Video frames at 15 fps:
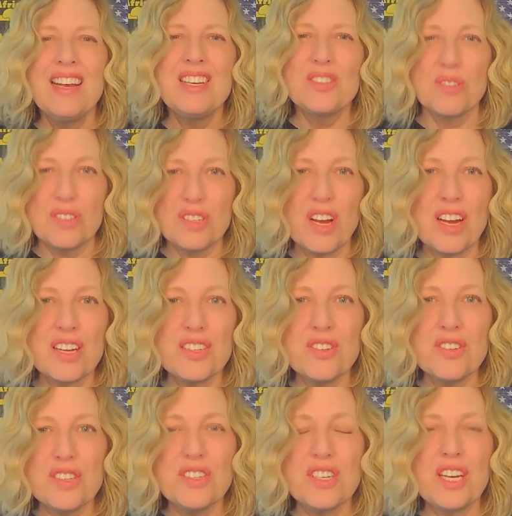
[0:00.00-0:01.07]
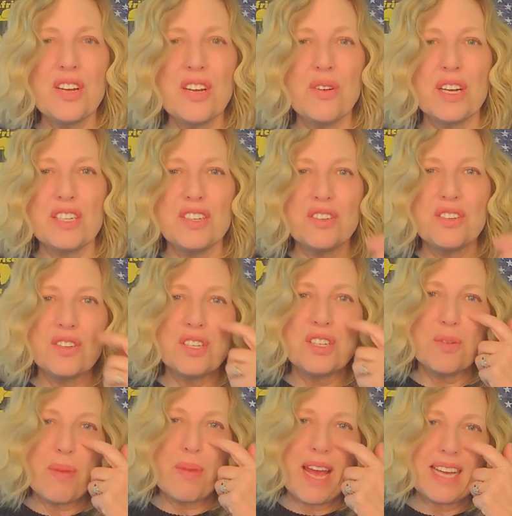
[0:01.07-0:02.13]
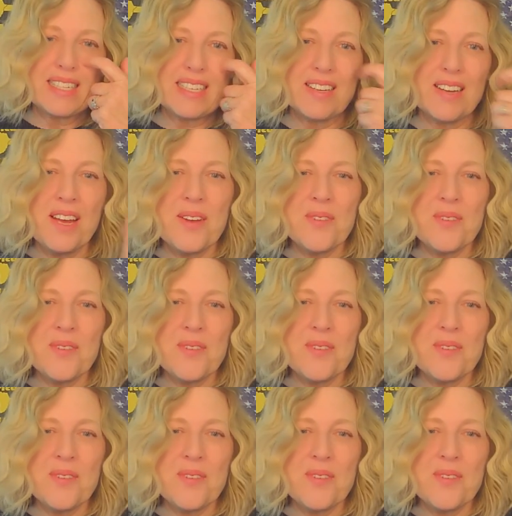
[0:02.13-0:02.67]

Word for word: So as long as you're still getting questions, you're still passing.